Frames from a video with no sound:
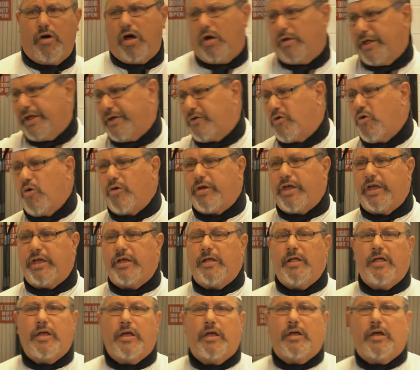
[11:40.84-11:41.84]
while they're
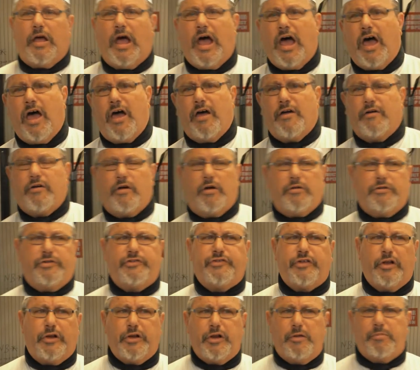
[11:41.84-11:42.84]
cooking, uh,
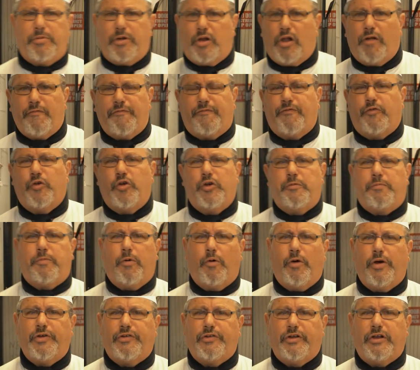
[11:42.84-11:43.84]
just a little bit on food
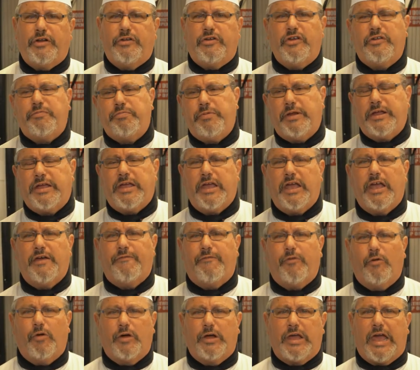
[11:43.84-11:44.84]
poisoning. Just be
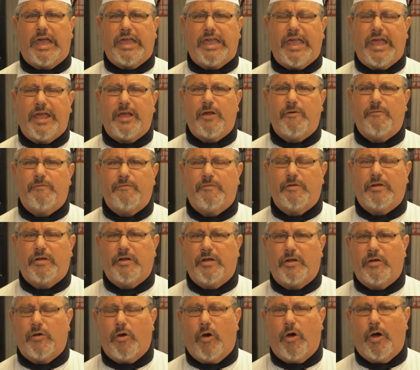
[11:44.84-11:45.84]
careful again,
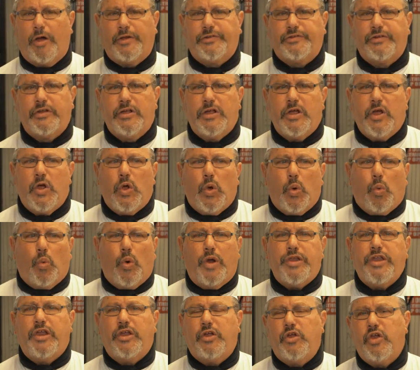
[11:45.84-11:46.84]
guys,
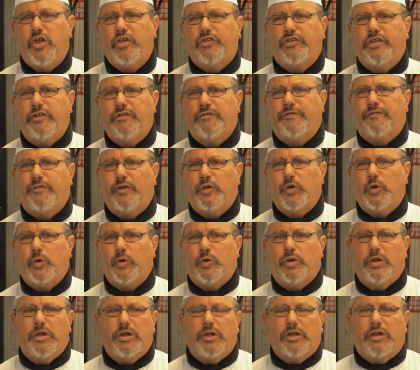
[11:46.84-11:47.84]
when you're using
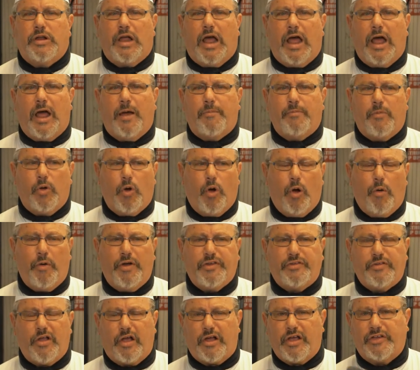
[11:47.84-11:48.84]
food. Um,
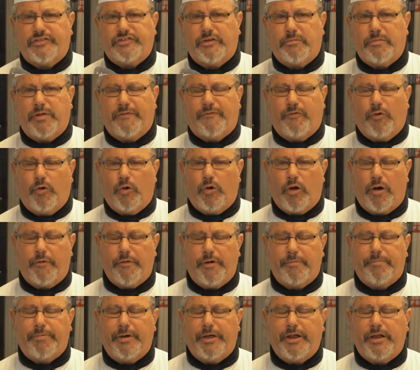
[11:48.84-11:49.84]
always, like I said before, I
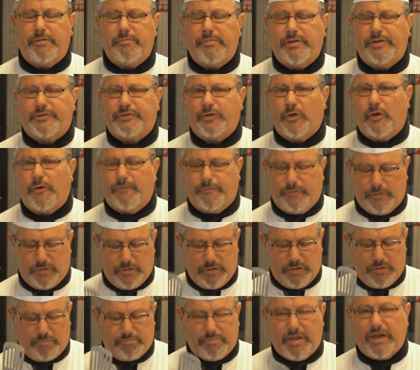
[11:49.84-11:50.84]
repeated myself
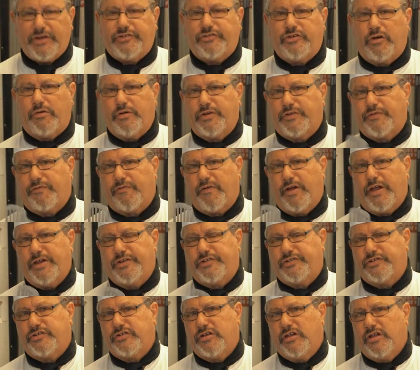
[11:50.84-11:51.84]
Make sure it's
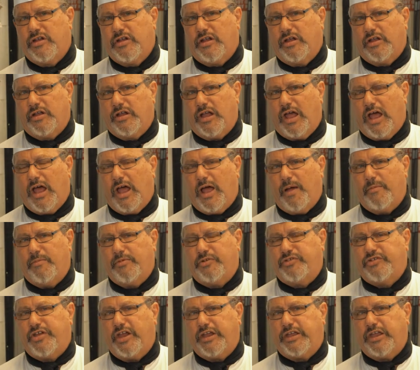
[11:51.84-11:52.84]
fresh. Um,
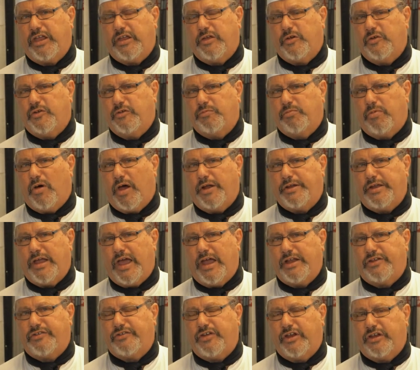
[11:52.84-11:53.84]
check your use by
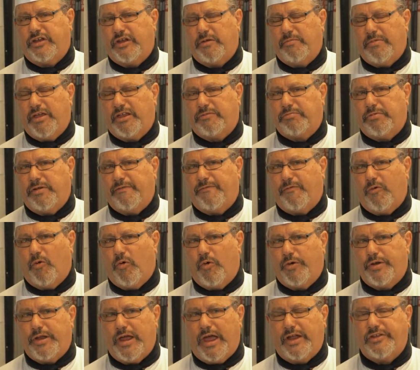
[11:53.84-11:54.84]
dates, check your best
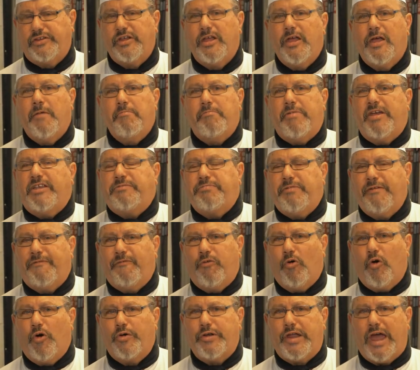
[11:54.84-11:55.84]
before dates. Best
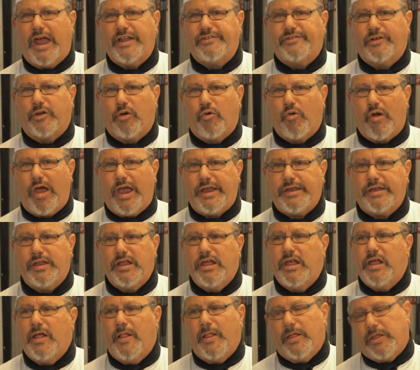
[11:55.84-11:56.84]
before dates are great.
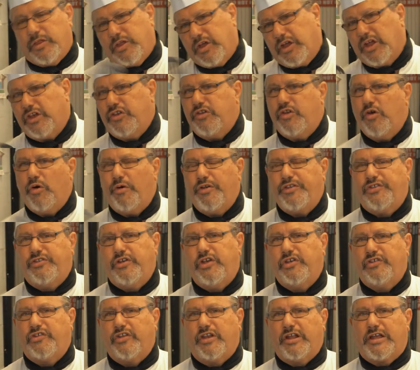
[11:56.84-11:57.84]
You can always
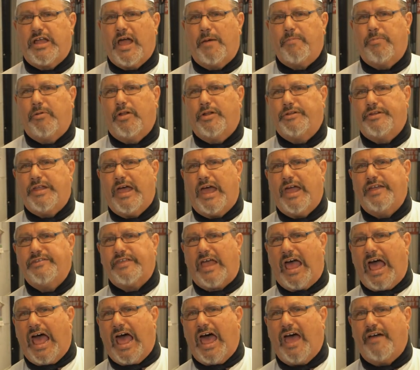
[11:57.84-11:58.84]
use it a couple of days
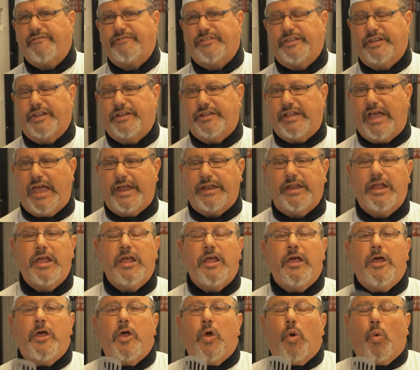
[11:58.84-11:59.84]
after the date.
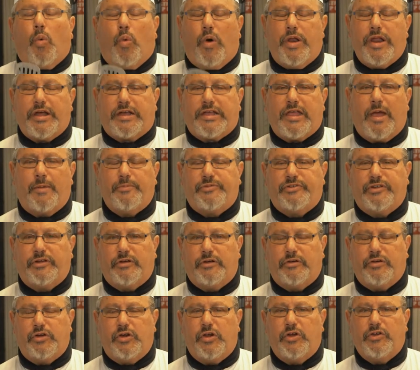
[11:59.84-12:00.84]
When it comes
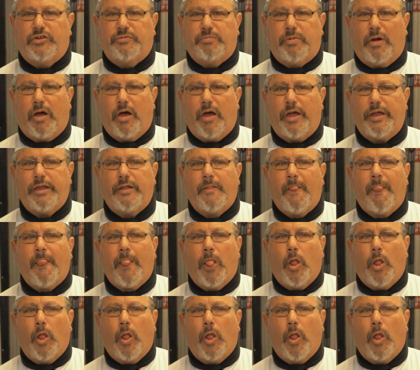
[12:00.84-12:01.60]
to use by,